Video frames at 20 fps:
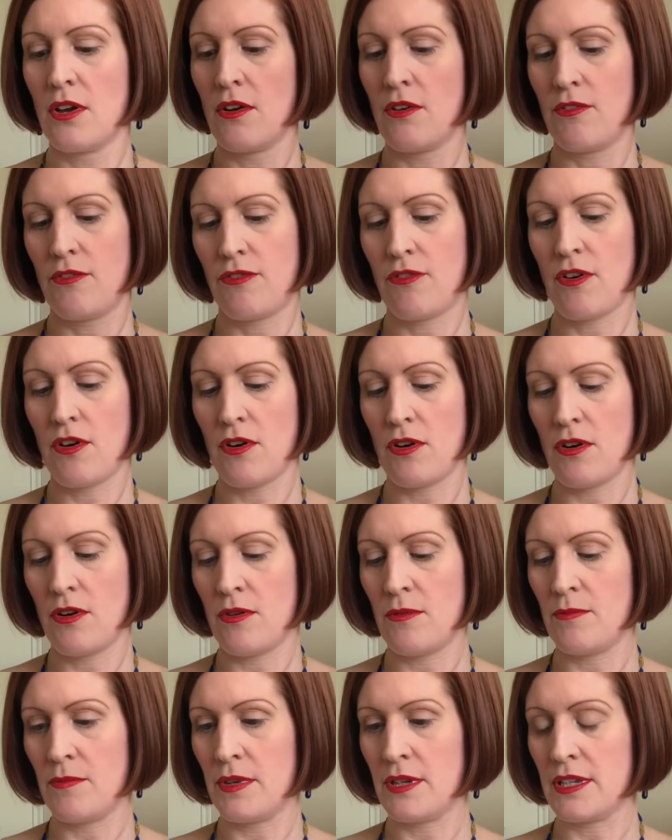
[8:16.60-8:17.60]

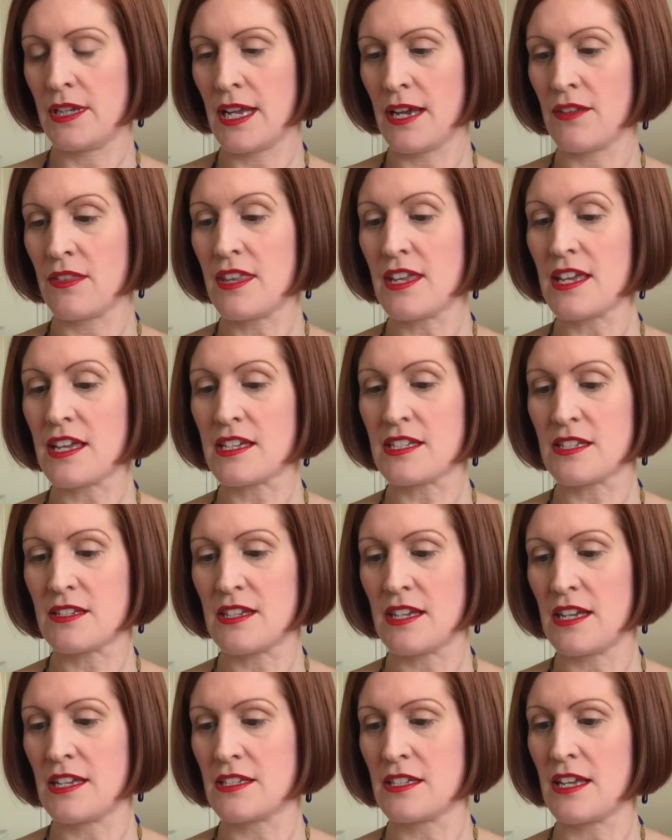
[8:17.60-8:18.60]
from, now this
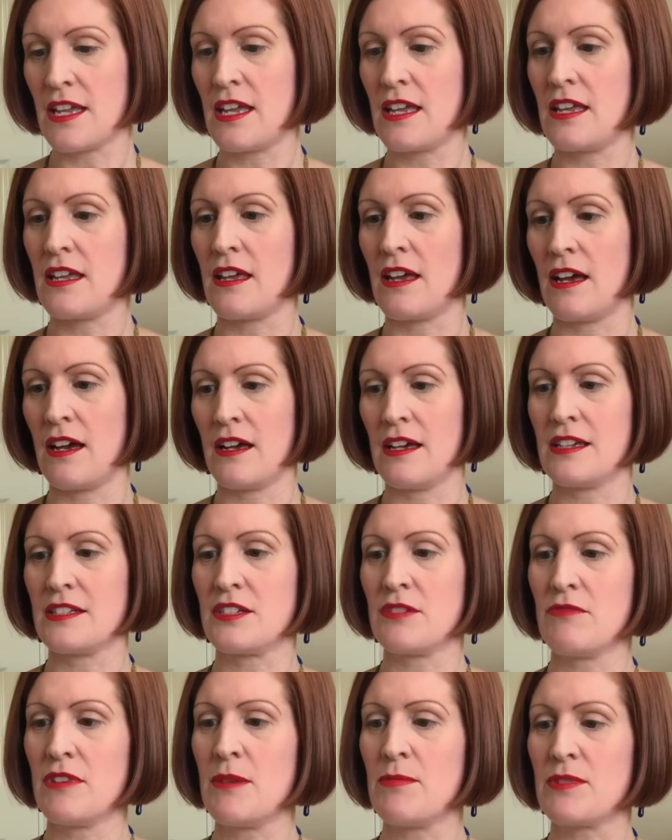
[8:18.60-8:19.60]
is it's
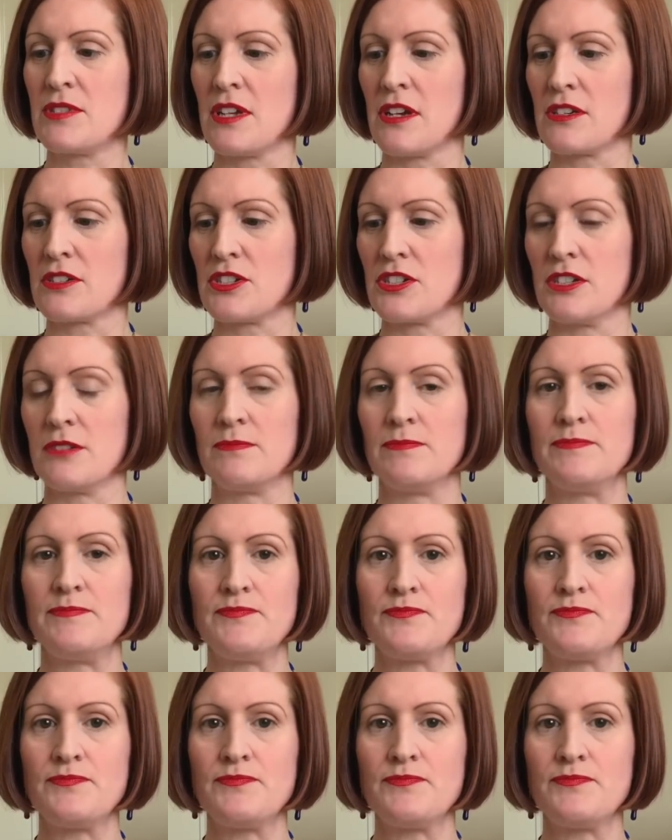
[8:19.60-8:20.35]
a reproduction,